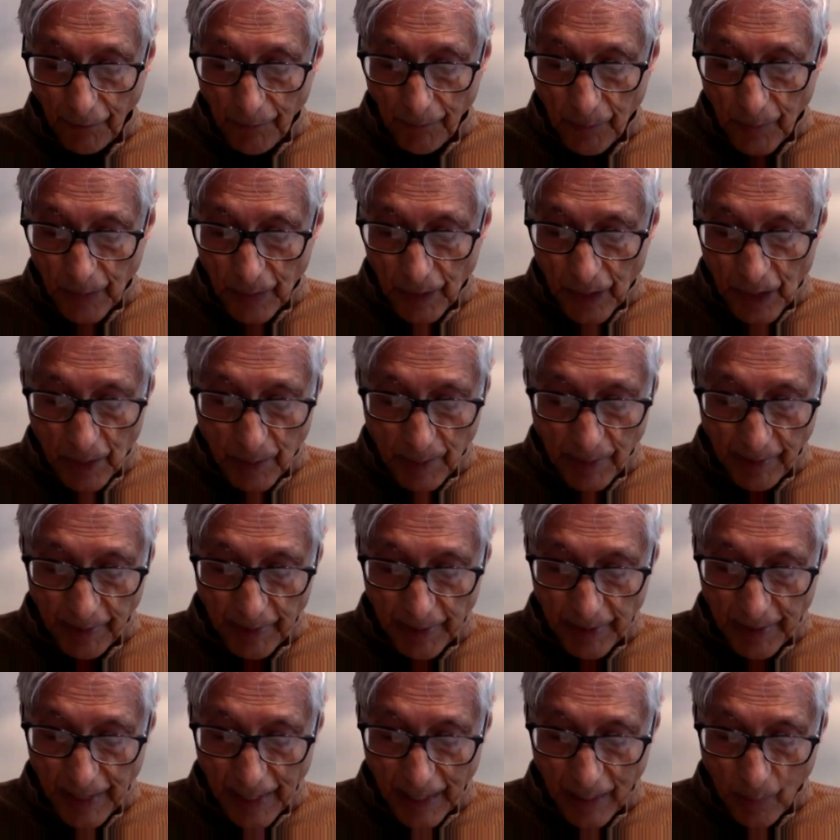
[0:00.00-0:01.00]
in this
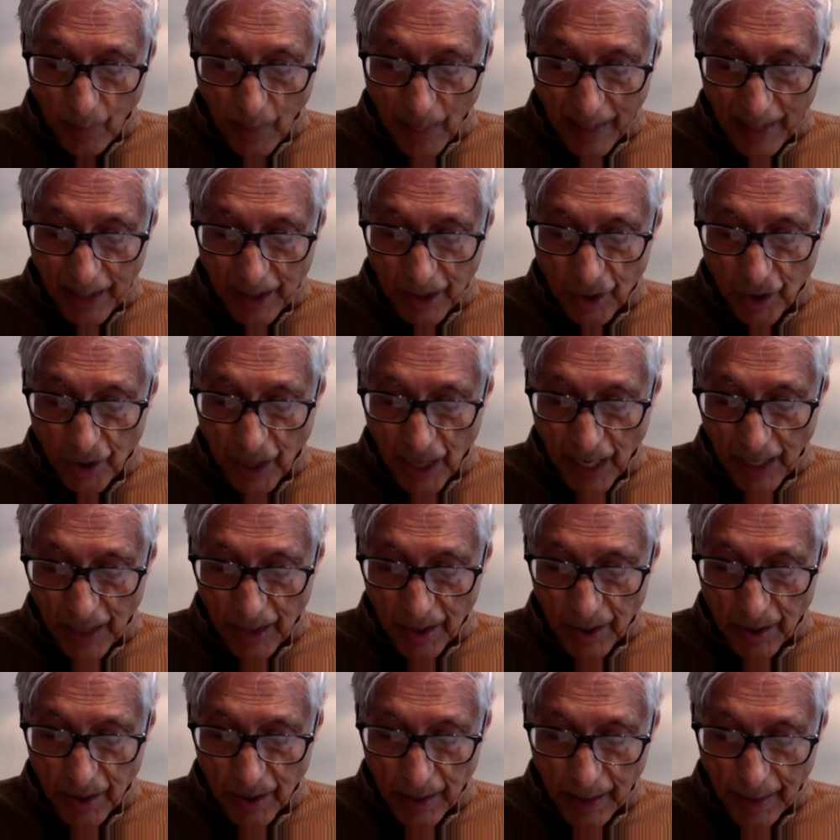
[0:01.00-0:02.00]
period than Waris
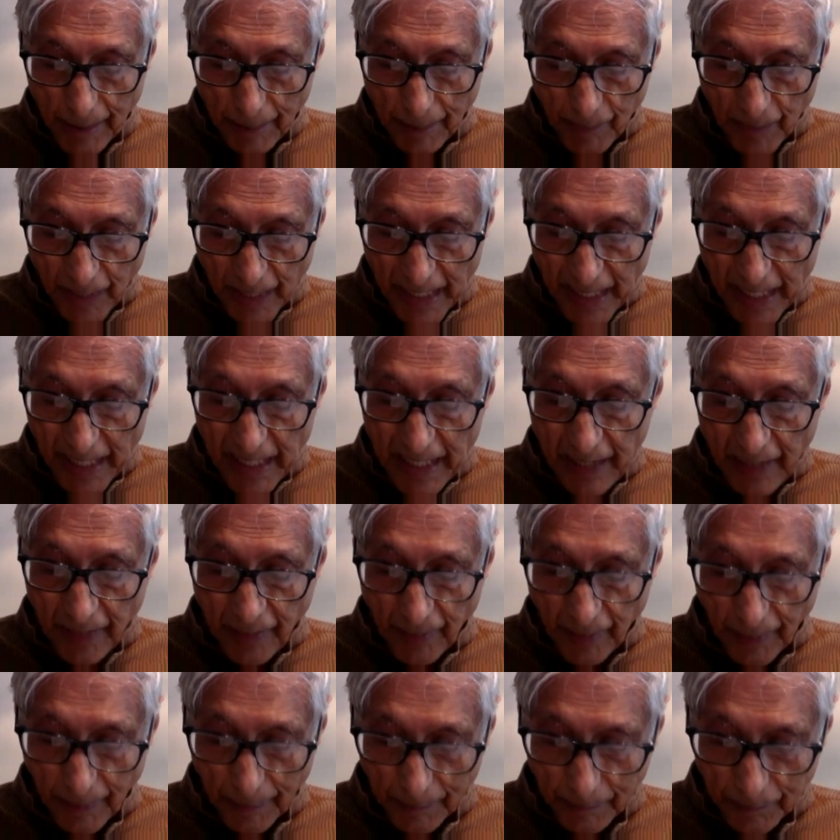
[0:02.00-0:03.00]
Shah's
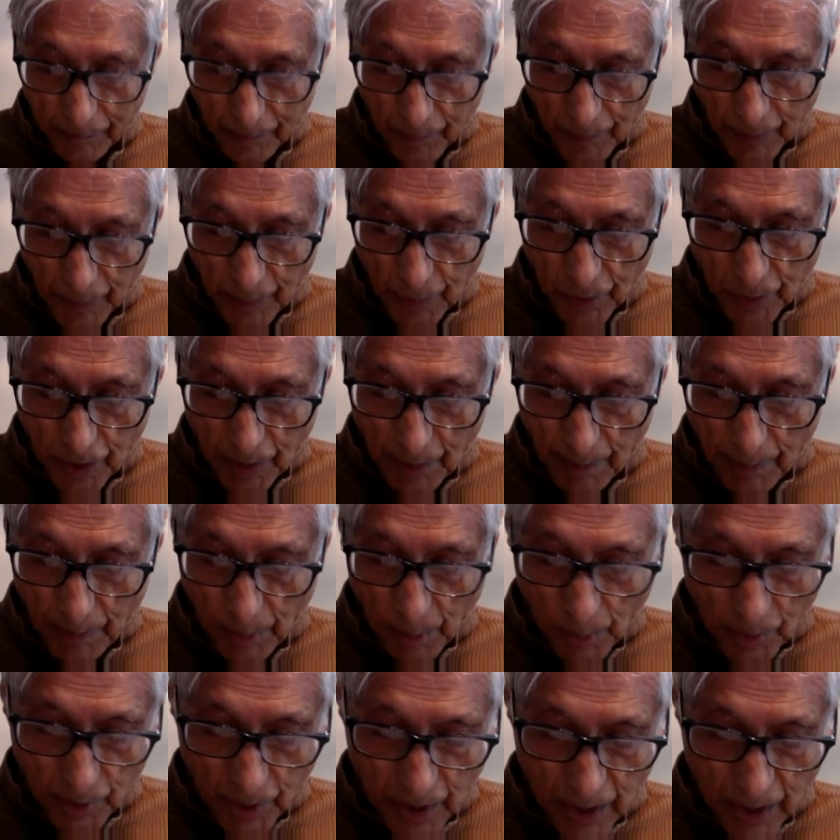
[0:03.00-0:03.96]
Heer, composed in